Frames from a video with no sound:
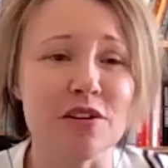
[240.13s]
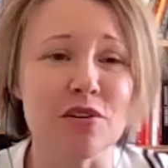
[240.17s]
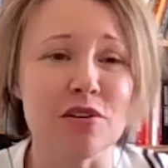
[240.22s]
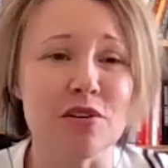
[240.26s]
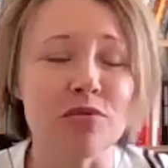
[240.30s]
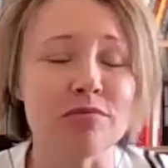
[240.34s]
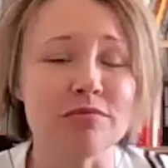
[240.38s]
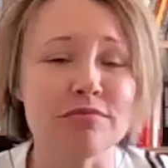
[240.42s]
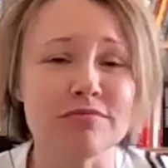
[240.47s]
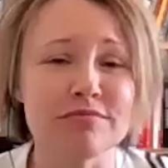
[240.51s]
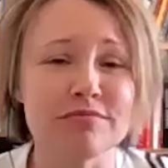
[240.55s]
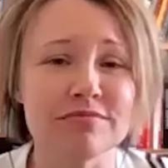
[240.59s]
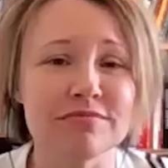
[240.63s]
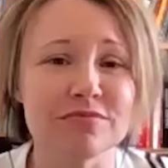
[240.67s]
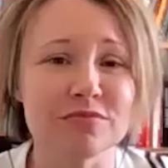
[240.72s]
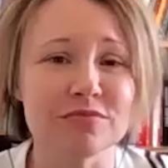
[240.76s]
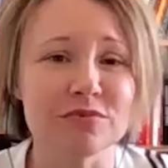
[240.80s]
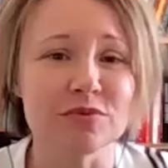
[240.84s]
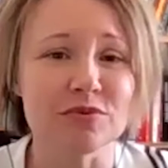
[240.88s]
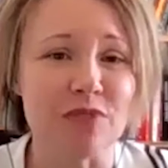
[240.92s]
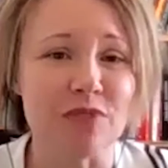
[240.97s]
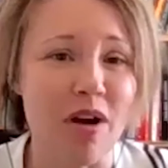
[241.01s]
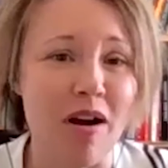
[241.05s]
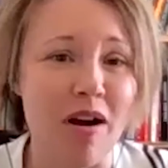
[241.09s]
no
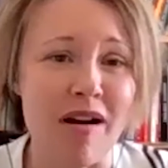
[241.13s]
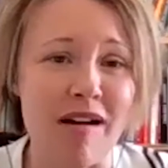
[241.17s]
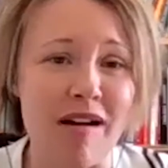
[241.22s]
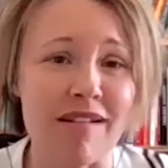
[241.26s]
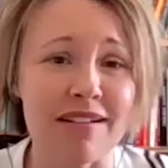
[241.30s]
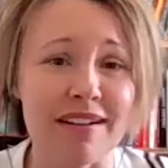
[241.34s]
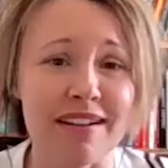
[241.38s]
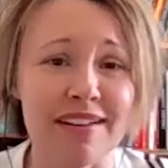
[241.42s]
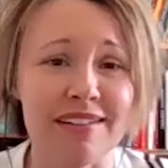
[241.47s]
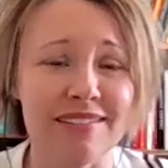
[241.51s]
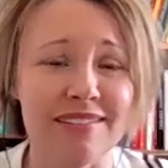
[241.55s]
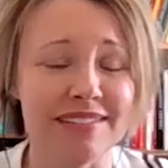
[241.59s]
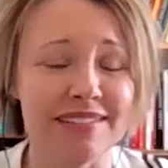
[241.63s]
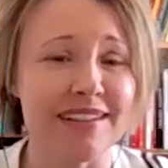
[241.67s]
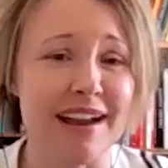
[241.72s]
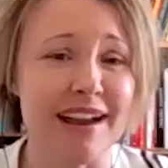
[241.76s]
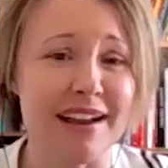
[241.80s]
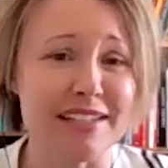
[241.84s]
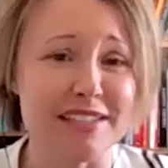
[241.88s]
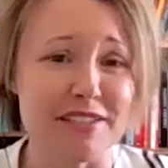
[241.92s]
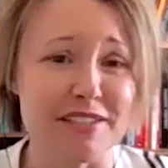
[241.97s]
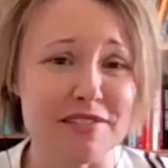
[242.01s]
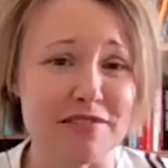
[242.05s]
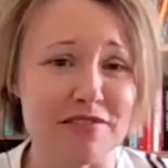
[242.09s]
wrong
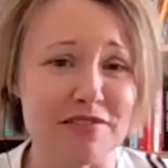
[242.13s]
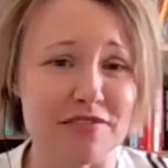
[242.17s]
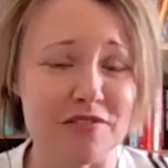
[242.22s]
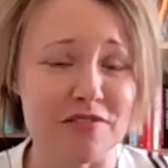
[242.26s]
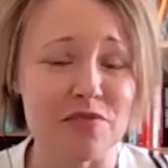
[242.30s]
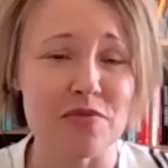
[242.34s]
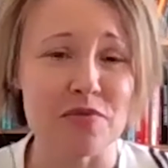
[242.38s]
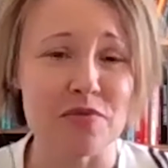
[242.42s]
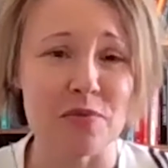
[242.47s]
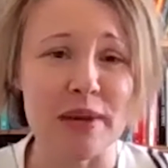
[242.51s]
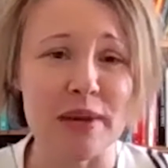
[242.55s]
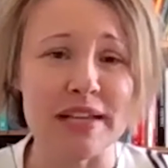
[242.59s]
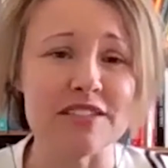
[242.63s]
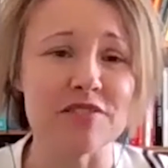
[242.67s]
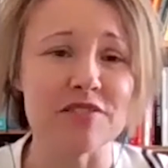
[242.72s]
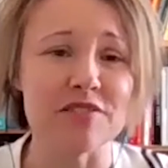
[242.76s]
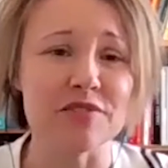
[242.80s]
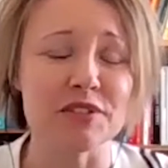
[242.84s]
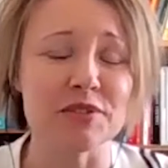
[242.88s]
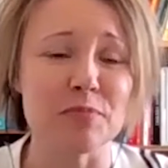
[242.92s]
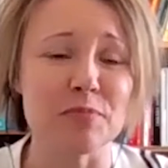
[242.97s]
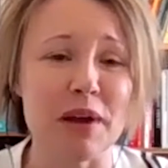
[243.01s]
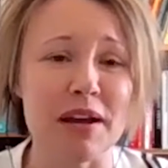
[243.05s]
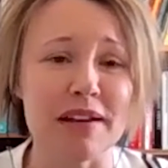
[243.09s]
kinds of ways to
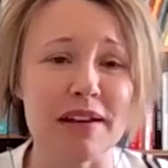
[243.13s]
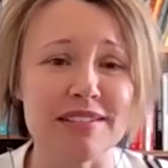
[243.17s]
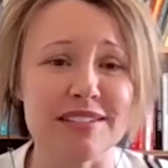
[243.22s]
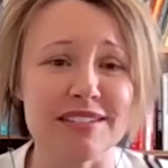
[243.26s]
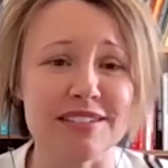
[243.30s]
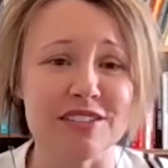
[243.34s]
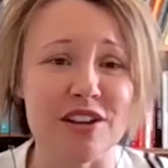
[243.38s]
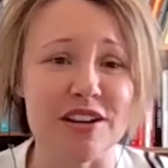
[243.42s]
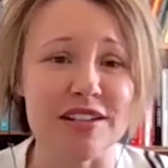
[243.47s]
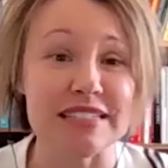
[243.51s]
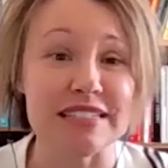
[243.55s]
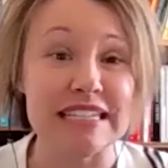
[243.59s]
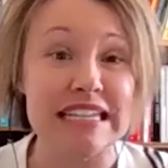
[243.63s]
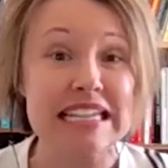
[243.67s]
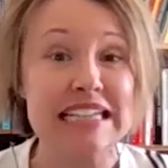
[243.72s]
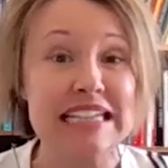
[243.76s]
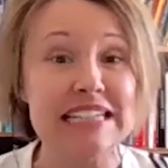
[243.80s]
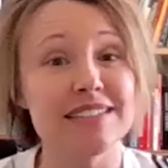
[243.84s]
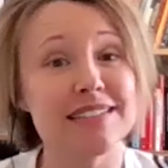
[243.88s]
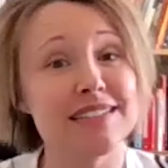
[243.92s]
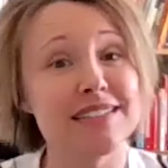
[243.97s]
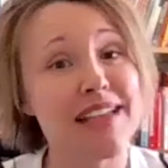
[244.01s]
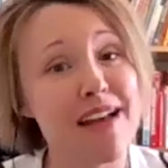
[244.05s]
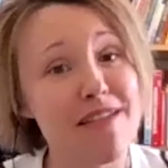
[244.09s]
respond to stress,
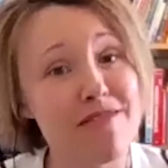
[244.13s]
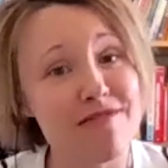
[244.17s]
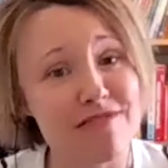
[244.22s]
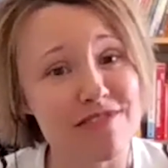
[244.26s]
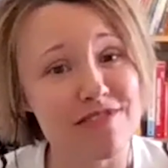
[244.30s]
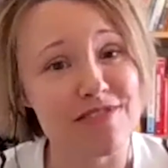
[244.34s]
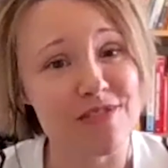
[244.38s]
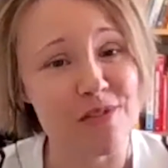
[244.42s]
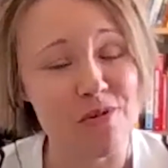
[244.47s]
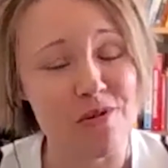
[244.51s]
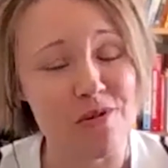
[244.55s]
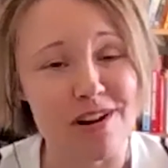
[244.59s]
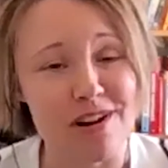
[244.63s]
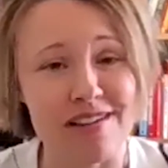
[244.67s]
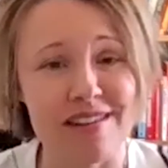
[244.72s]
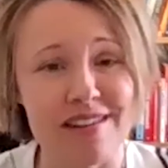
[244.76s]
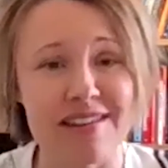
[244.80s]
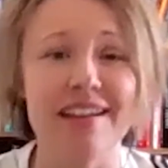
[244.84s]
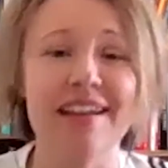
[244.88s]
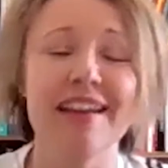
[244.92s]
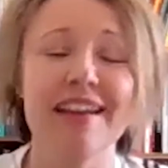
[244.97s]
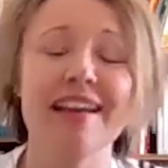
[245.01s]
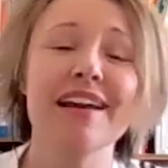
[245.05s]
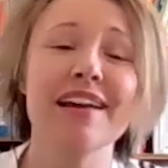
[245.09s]
except
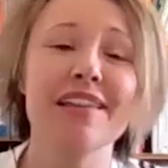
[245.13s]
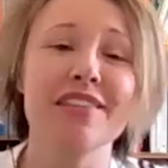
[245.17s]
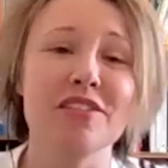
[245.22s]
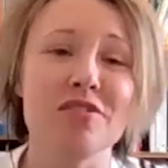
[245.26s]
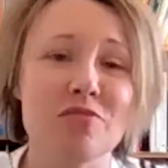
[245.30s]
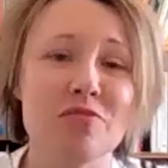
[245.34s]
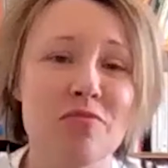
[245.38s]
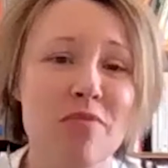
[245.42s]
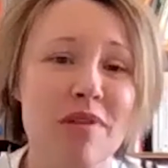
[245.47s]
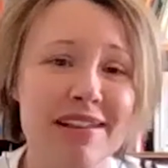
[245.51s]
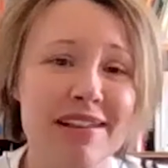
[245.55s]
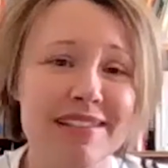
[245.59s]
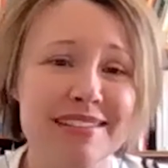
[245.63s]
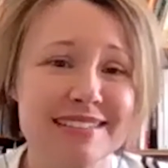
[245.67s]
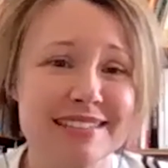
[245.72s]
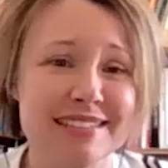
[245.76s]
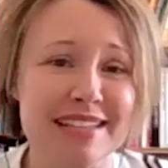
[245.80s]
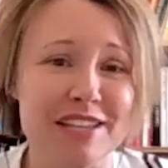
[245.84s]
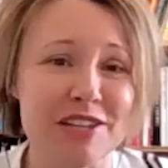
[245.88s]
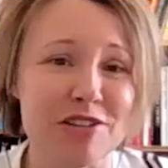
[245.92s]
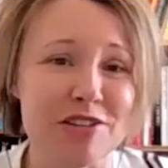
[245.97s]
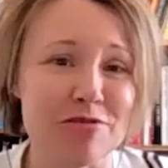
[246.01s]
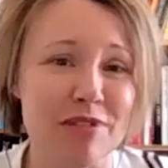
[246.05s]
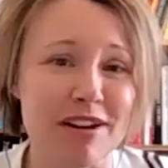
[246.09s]
for the ones
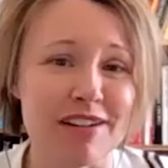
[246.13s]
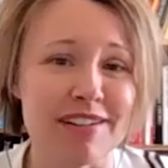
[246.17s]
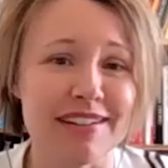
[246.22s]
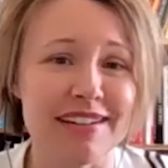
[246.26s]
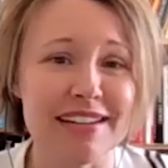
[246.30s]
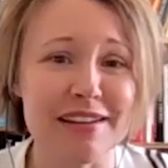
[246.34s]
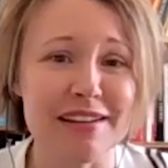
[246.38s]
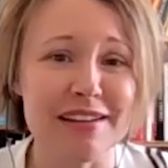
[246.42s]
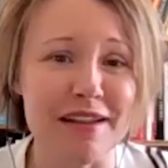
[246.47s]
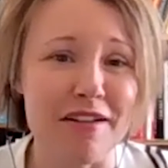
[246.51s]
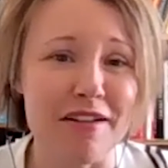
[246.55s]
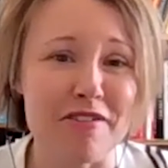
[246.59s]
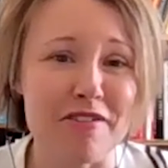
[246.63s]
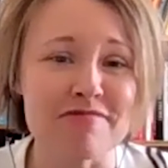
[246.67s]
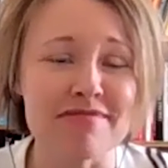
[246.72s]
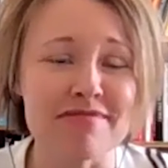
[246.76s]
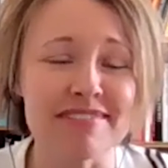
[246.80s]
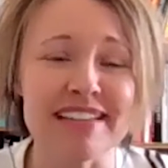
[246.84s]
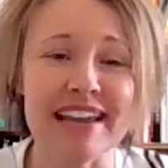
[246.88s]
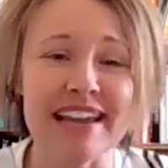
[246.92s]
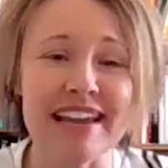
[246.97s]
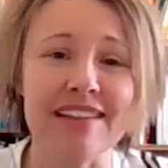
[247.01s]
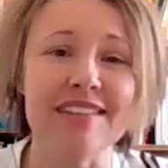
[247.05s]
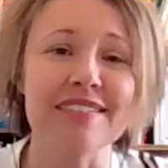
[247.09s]
that you already know,
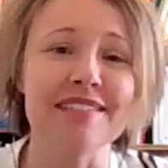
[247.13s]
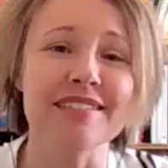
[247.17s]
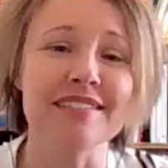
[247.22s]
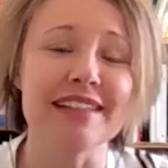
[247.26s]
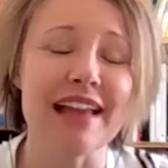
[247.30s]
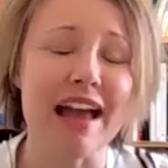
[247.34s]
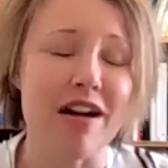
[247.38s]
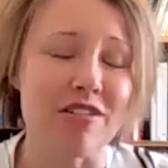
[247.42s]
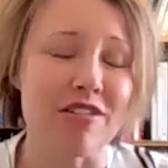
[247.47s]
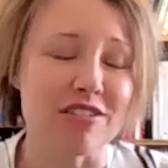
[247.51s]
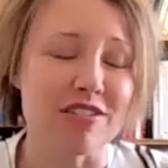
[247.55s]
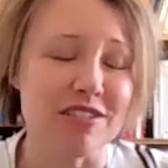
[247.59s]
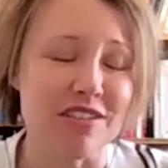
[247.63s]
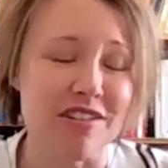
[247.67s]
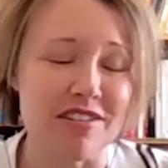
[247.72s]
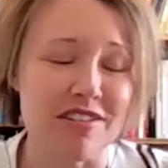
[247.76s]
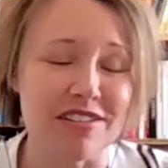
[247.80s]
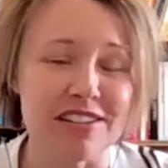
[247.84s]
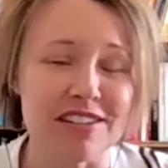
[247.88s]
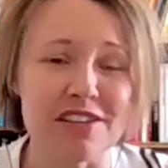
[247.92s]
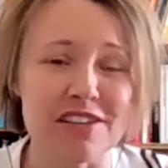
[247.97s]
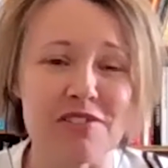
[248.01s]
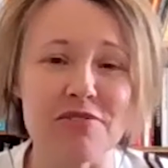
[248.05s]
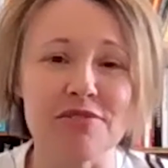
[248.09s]
like
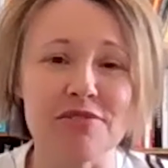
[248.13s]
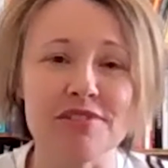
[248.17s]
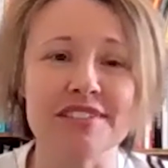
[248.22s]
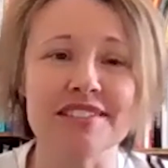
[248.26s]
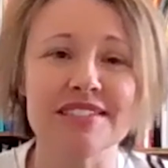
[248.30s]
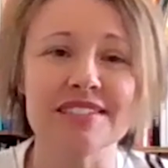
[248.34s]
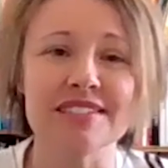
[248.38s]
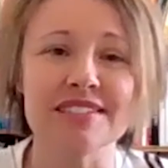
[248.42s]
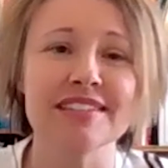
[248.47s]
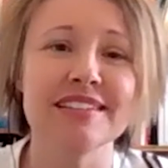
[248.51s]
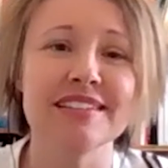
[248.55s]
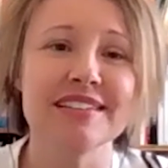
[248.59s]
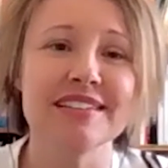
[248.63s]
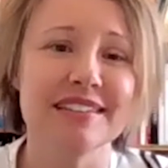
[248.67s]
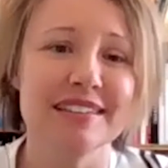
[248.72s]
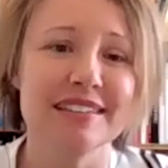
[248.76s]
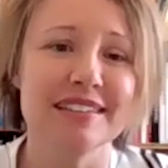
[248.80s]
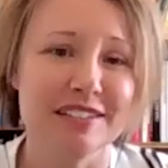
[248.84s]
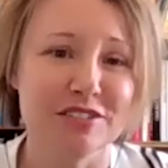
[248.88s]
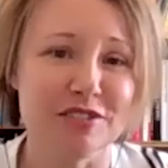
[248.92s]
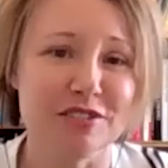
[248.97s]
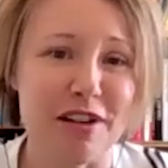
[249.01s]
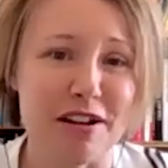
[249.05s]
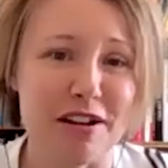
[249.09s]
alcohol abuse,
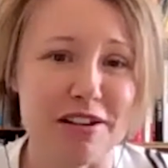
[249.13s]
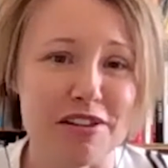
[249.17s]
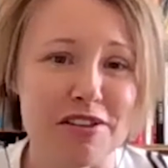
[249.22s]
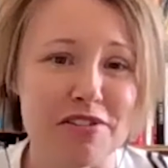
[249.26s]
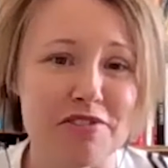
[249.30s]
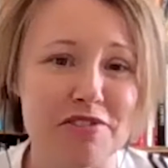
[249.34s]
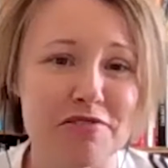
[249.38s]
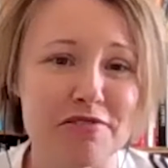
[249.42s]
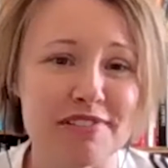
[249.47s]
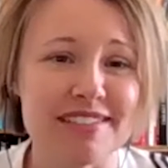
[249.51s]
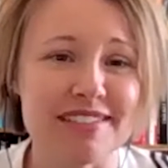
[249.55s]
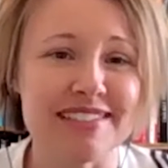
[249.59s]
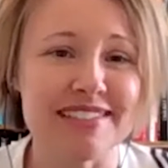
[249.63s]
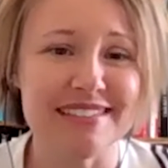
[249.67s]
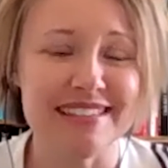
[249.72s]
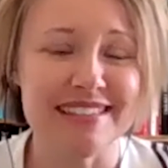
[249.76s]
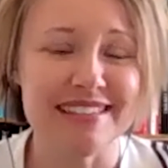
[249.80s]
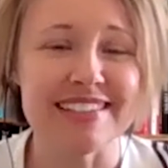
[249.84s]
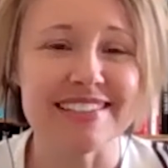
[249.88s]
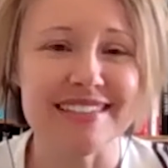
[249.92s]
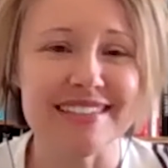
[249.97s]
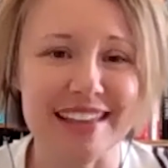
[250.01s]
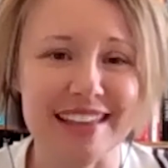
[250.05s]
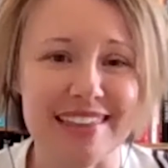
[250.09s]
drug use,
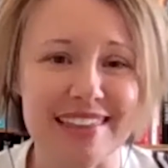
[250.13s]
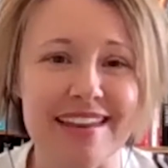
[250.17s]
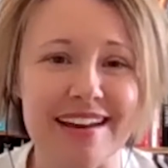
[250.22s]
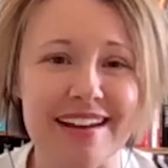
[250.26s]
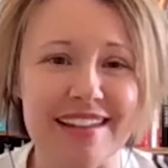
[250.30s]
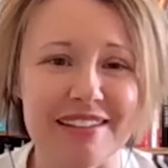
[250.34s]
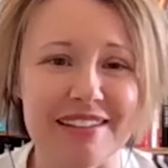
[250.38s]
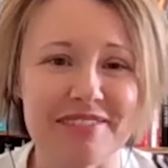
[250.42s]
things like